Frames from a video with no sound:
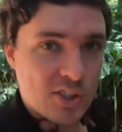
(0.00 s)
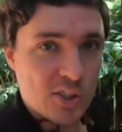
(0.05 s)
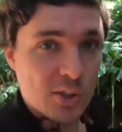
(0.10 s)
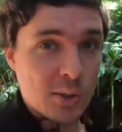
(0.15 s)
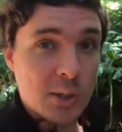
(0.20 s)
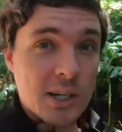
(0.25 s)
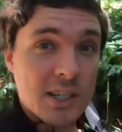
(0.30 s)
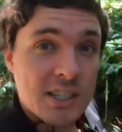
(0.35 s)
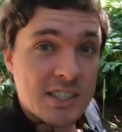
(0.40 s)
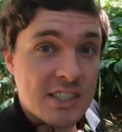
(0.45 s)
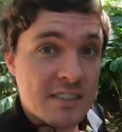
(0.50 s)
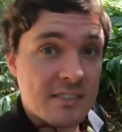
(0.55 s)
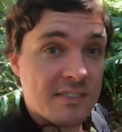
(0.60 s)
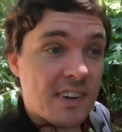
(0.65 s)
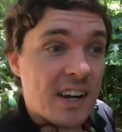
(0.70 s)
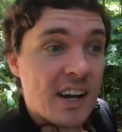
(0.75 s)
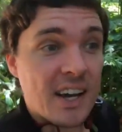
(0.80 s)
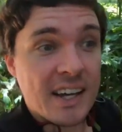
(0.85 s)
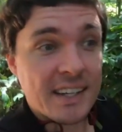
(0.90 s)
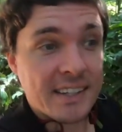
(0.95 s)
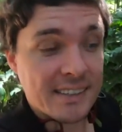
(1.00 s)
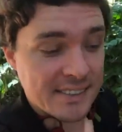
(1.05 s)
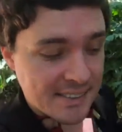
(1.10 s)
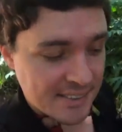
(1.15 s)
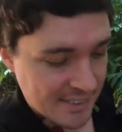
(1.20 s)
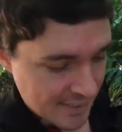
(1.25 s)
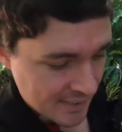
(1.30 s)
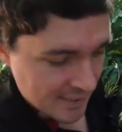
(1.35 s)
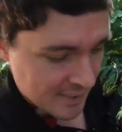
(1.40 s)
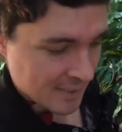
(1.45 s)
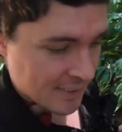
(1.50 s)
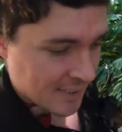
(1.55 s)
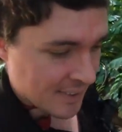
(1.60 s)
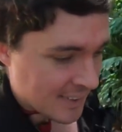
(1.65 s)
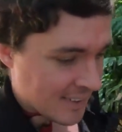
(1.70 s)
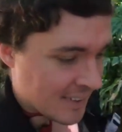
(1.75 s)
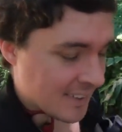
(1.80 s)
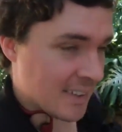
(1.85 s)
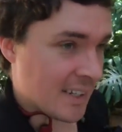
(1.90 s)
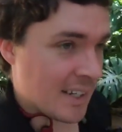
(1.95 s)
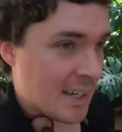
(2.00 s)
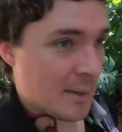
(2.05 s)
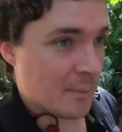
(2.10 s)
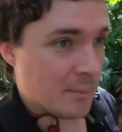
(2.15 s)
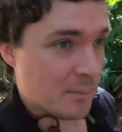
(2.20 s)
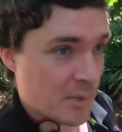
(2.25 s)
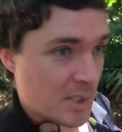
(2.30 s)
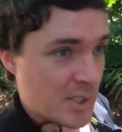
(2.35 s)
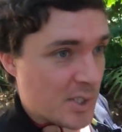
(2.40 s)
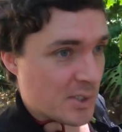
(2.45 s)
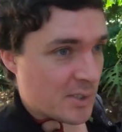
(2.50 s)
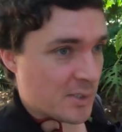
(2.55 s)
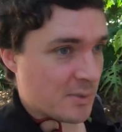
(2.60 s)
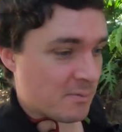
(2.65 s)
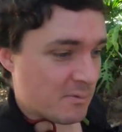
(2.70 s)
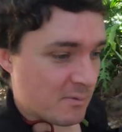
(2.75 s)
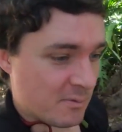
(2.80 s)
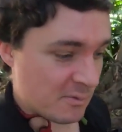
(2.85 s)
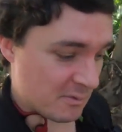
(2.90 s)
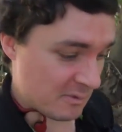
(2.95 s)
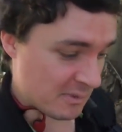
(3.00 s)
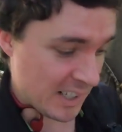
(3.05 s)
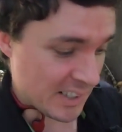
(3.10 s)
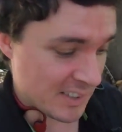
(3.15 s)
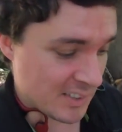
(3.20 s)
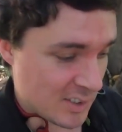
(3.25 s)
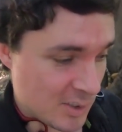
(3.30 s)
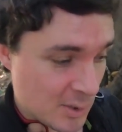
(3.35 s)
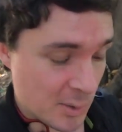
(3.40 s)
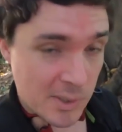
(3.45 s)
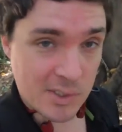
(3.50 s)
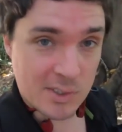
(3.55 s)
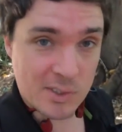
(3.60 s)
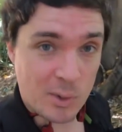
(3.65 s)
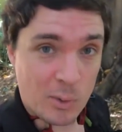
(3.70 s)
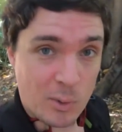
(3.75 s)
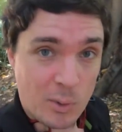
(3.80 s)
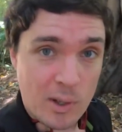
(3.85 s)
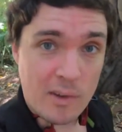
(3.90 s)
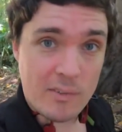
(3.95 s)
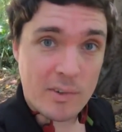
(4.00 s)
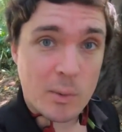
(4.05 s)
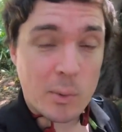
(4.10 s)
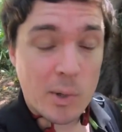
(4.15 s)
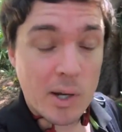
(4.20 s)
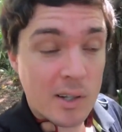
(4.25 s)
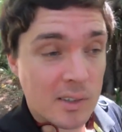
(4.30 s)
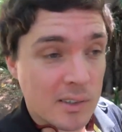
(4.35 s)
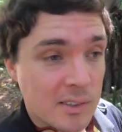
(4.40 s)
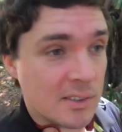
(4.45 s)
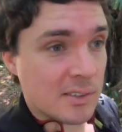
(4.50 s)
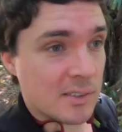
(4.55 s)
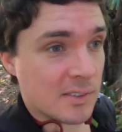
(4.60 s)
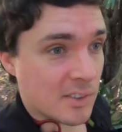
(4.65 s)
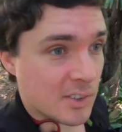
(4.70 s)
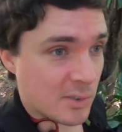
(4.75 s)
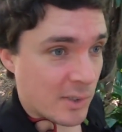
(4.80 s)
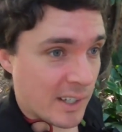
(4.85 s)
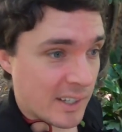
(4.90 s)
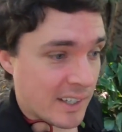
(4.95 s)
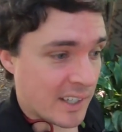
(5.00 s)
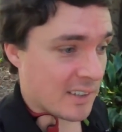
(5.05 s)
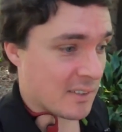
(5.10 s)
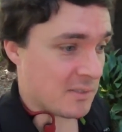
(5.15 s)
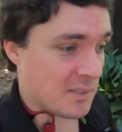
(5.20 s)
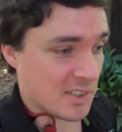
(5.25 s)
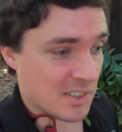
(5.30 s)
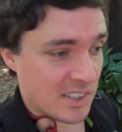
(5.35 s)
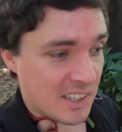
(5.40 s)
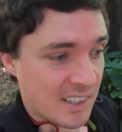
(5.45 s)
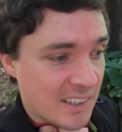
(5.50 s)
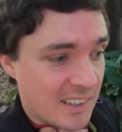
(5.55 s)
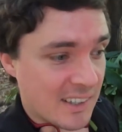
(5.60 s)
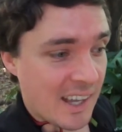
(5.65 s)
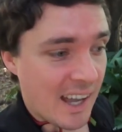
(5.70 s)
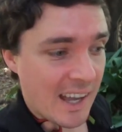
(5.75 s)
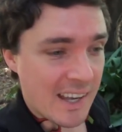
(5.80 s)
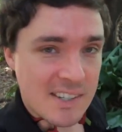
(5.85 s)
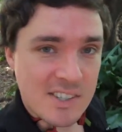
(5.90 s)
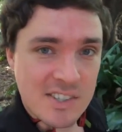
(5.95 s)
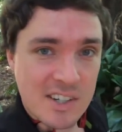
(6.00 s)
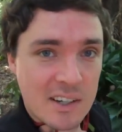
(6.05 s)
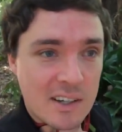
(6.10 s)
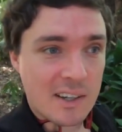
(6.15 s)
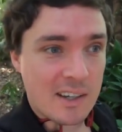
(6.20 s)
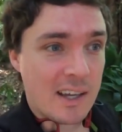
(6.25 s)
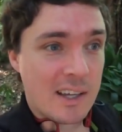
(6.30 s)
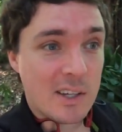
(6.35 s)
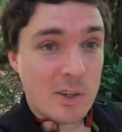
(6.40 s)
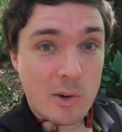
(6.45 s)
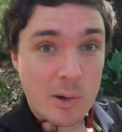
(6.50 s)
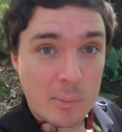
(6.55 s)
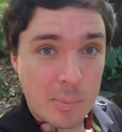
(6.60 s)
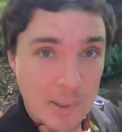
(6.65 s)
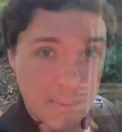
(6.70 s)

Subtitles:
Tour Divines, which runs tours all over the world. Australia, New Zealand, Asia, and Europe.